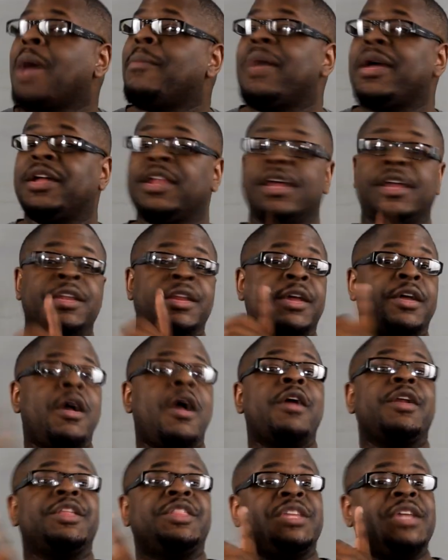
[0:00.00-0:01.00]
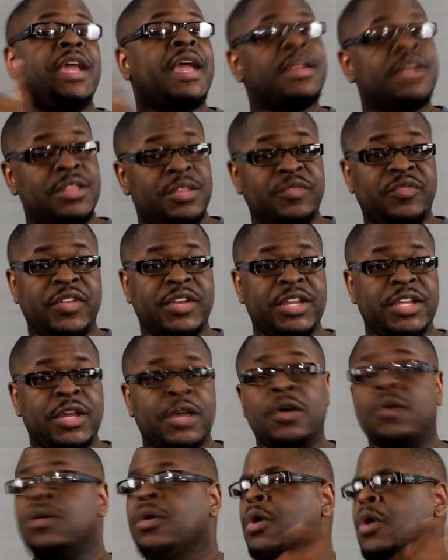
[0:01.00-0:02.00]
by clicking the card at the end of the
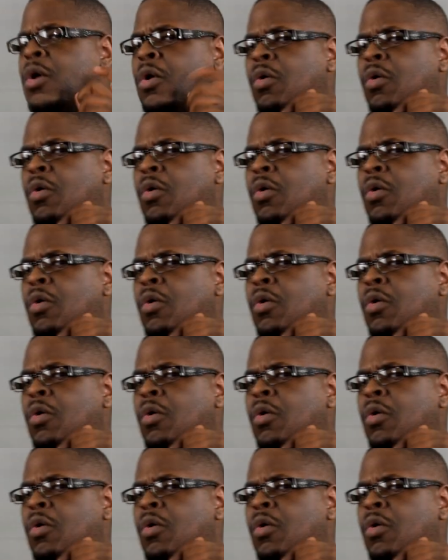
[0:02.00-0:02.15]
video